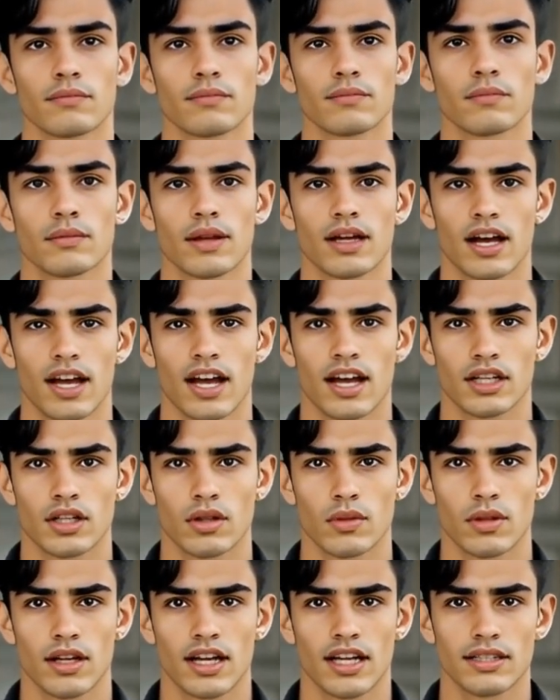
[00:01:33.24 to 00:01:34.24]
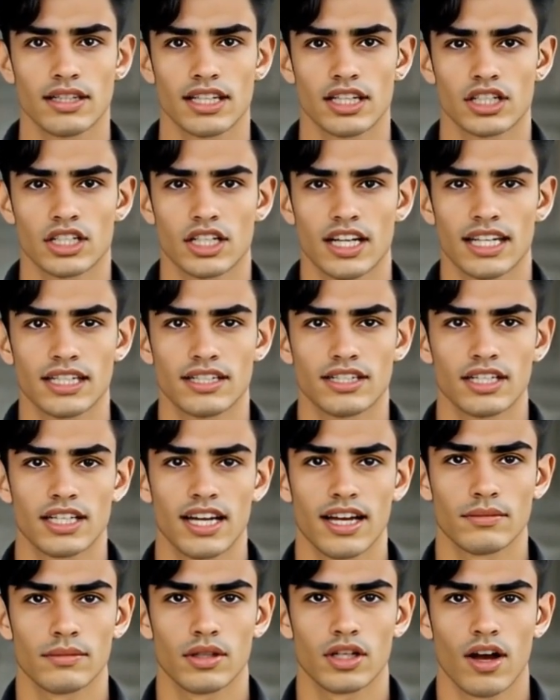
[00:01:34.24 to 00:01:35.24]
But Auto Lead Machine
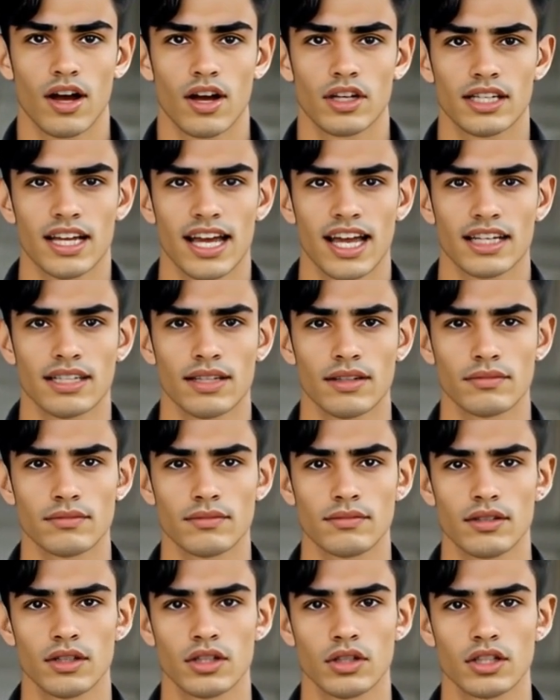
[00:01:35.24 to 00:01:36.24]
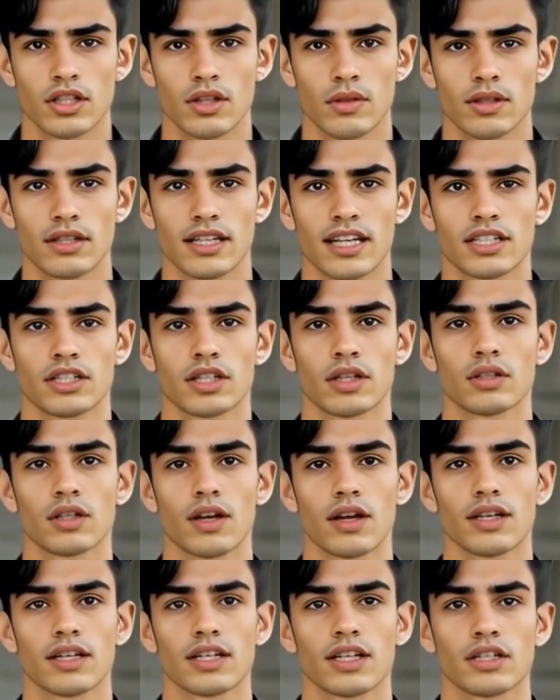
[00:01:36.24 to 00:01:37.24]
skips all that. You don't need to
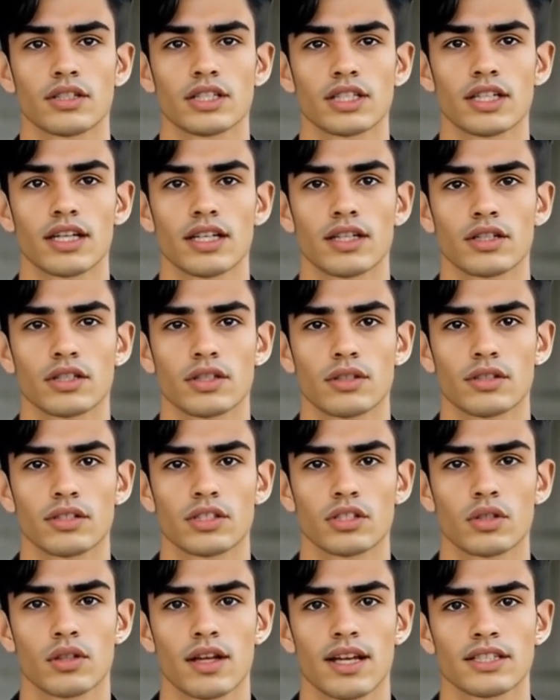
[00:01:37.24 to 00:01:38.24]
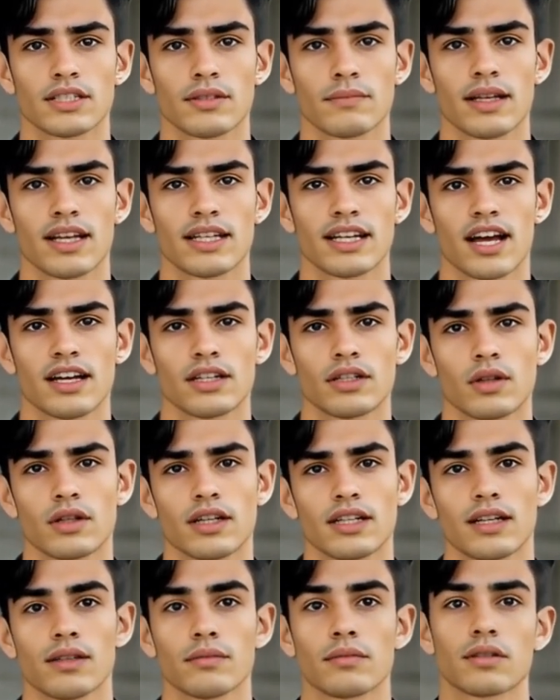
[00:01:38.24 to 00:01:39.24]
learn new skills or stress about
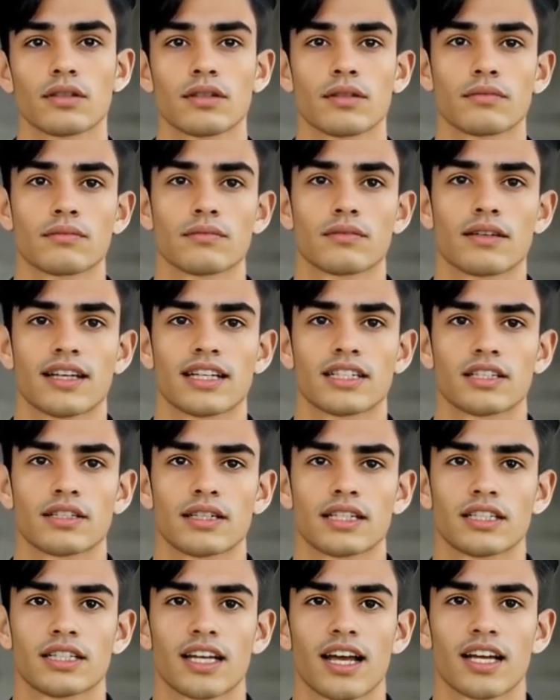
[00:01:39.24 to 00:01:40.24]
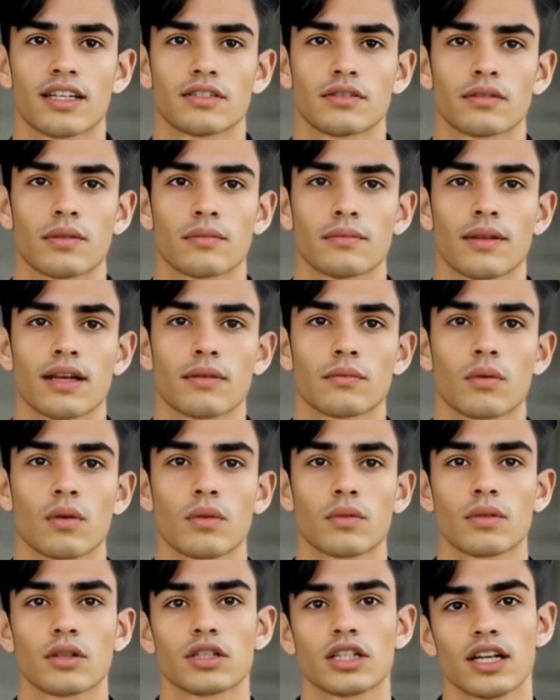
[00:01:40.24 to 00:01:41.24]
algorithms. It's designed for
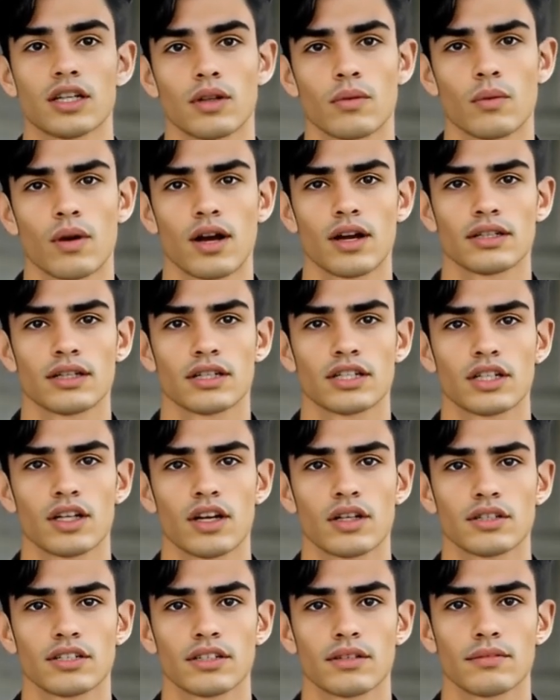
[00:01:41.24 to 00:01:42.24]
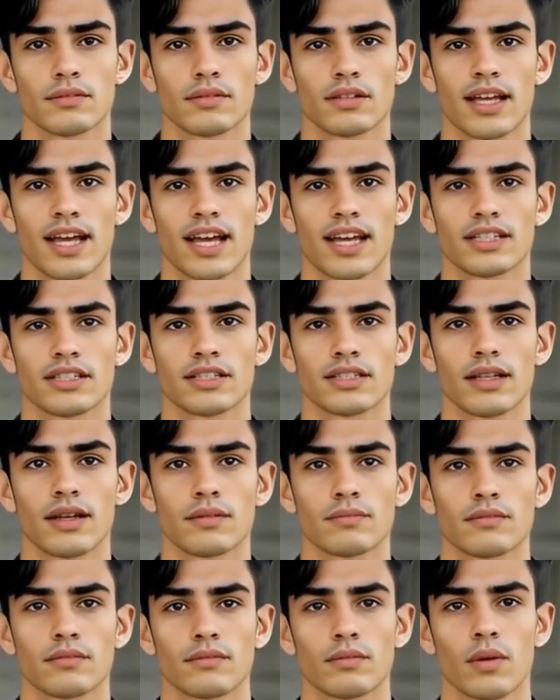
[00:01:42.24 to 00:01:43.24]
people who just want results, fast.
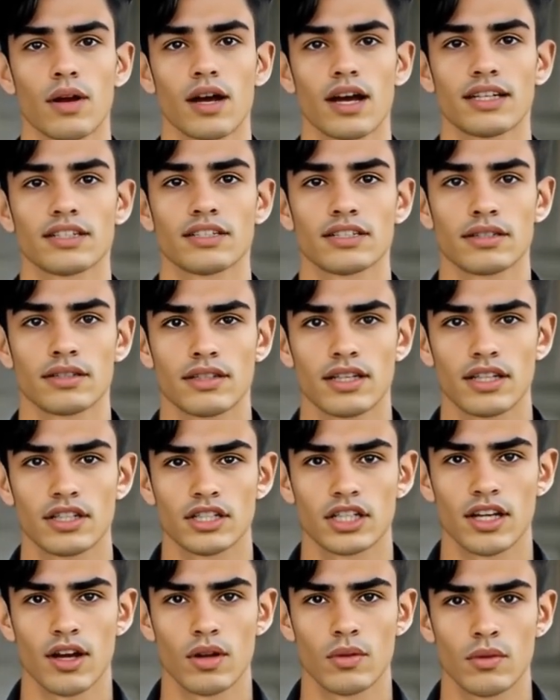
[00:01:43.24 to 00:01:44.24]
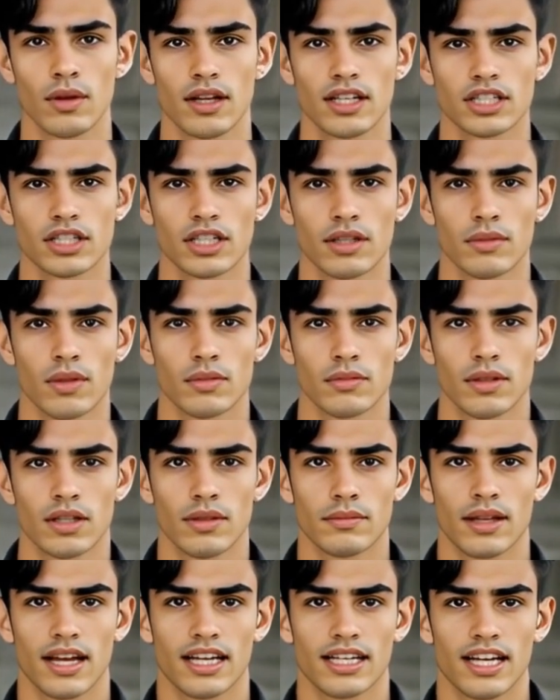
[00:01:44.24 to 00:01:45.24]
Plus, there's no risk of
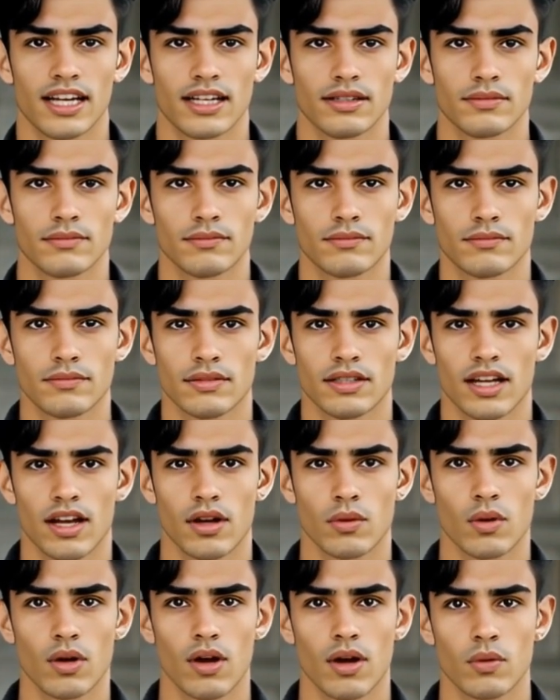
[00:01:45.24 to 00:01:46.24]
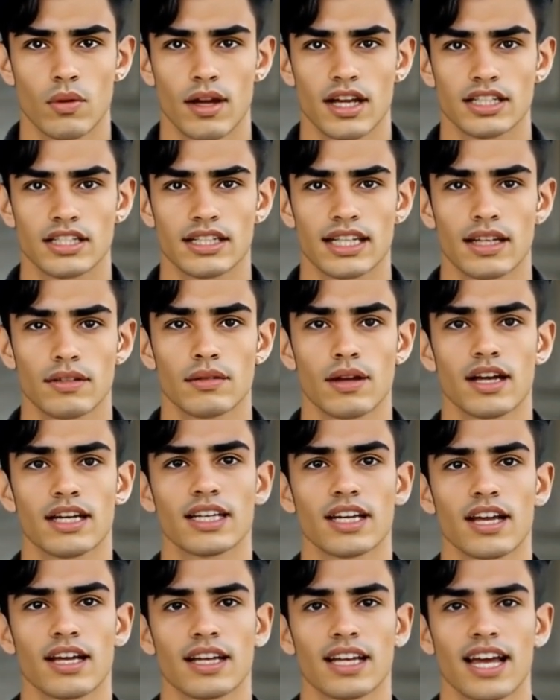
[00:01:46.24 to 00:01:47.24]
overspending. No more wasting
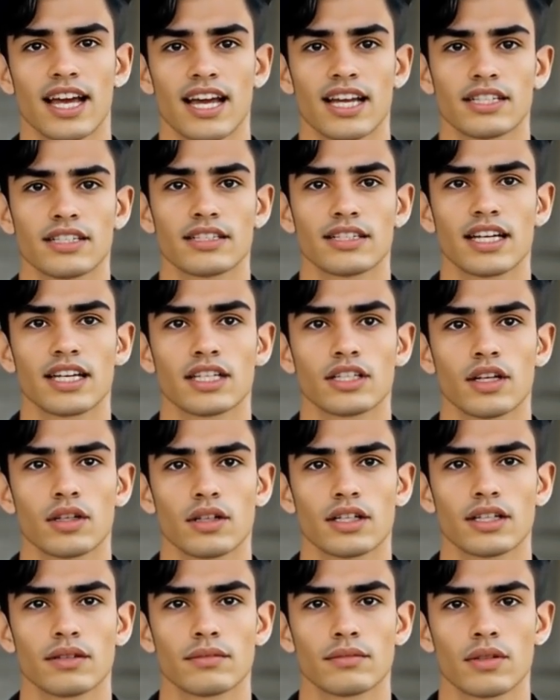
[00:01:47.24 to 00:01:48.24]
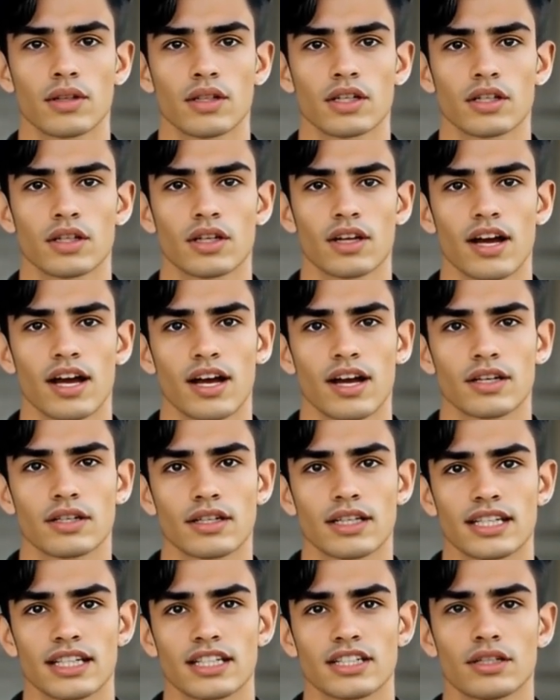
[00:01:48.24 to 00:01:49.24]
money on ads that don't convert or
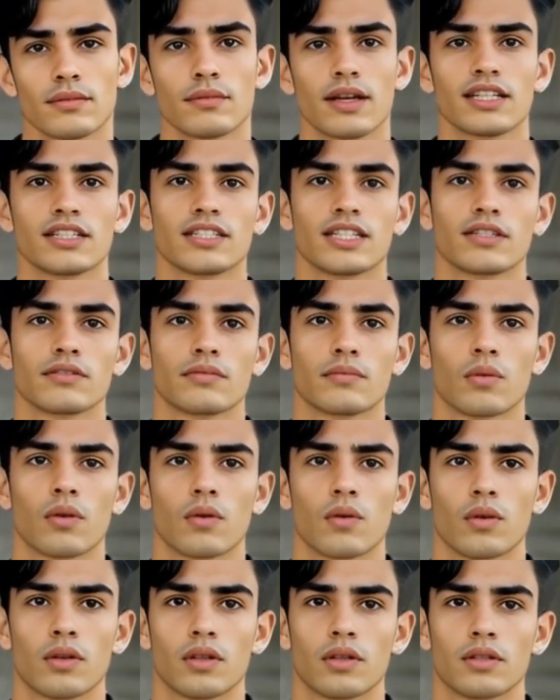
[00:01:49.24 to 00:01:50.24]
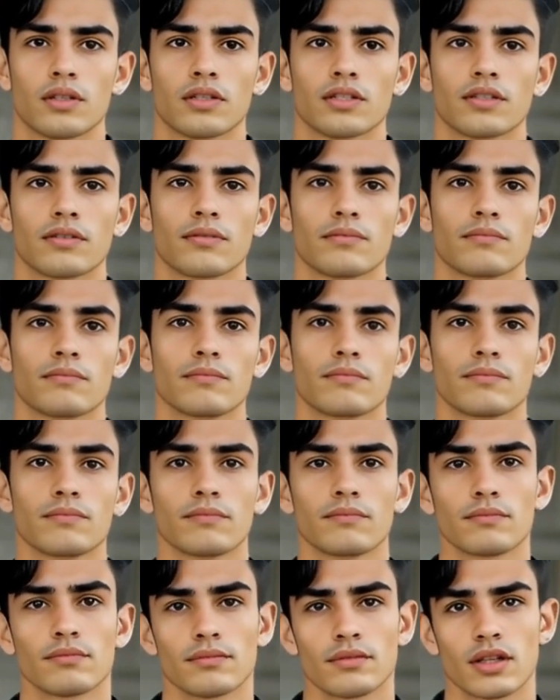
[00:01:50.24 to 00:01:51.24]
hiring expensive gurus.
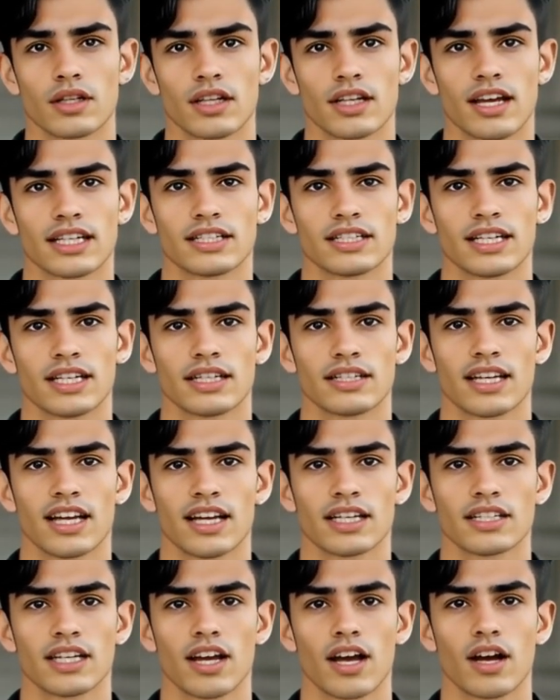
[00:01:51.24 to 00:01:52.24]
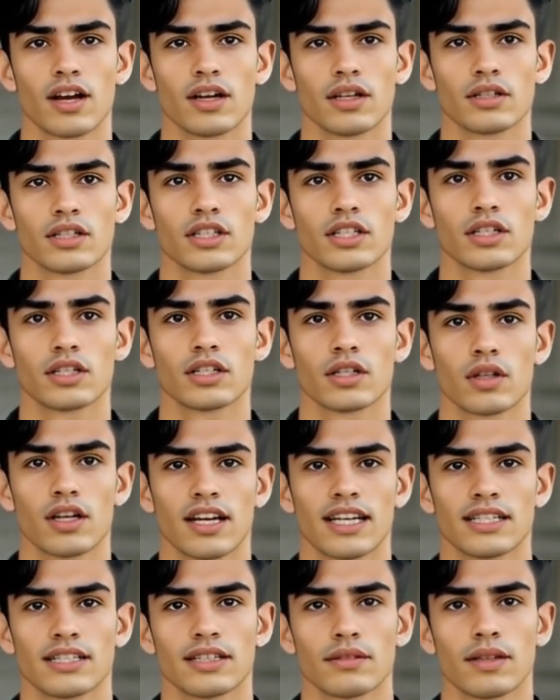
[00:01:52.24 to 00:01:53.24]
For less than $10, you
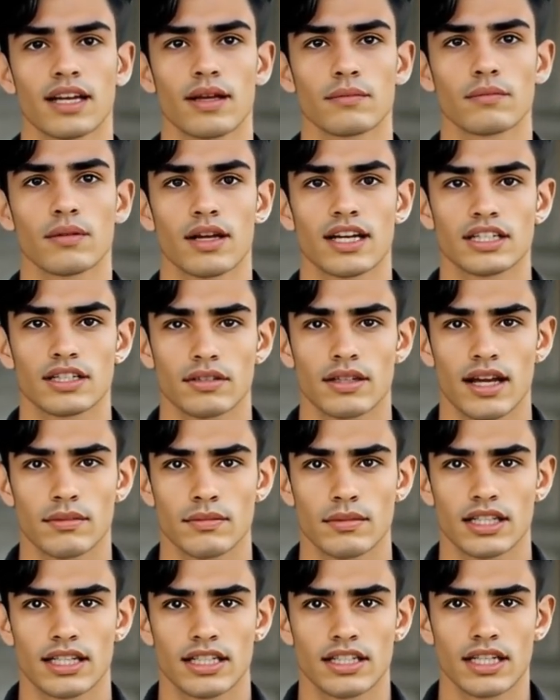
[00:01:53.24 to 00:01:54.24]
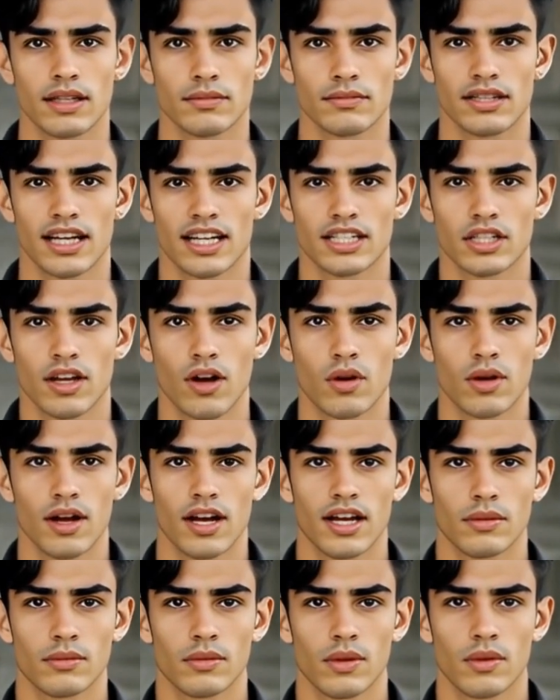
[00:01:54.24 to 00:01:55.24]
get a step-by-step system that's
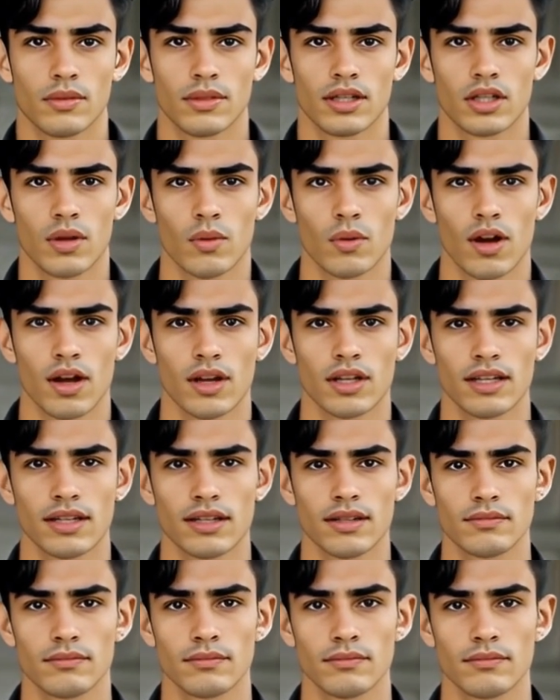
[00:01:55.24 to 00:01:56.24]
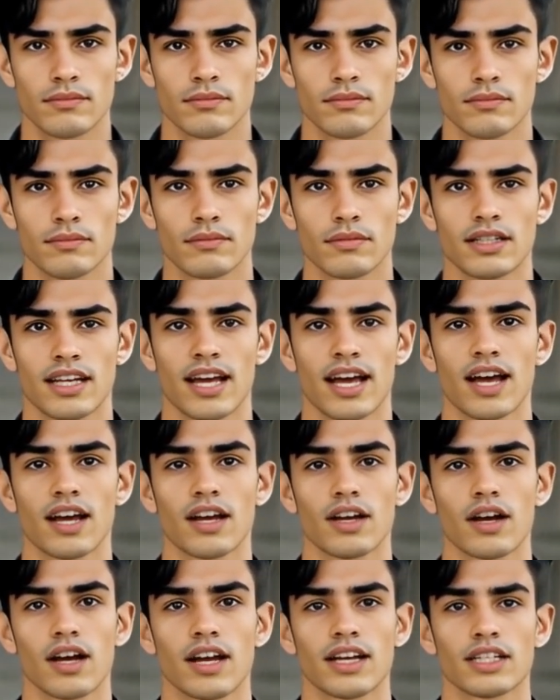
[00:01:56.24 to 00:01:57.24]
already proven to work.
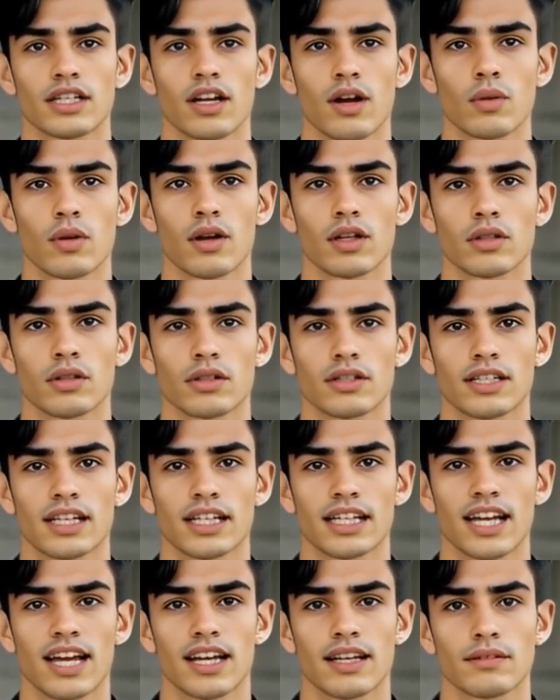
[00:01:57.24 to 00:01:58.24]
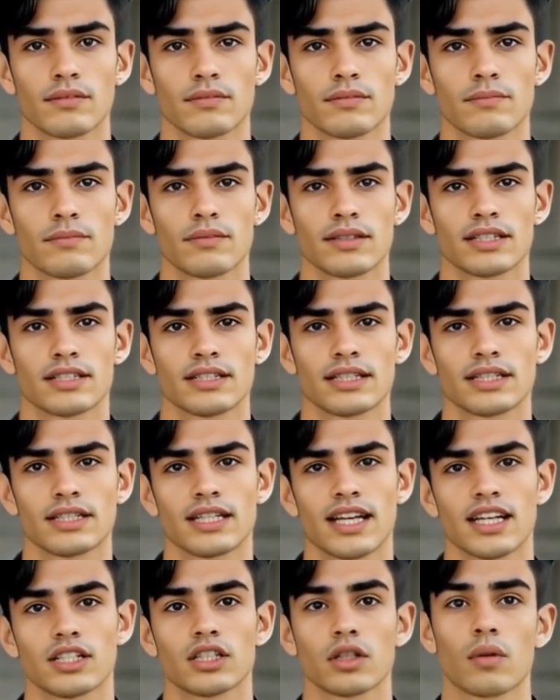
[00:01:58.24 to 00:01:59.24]
Now, I know what you're thinking. Does this
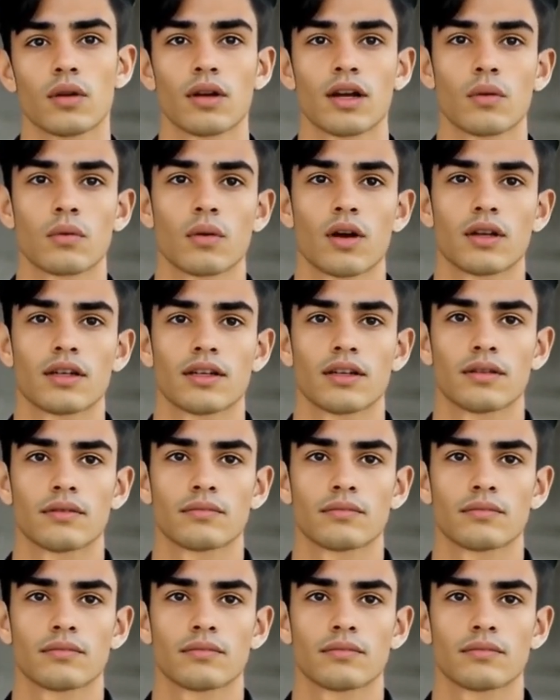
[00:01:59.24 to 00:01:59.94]
actually work?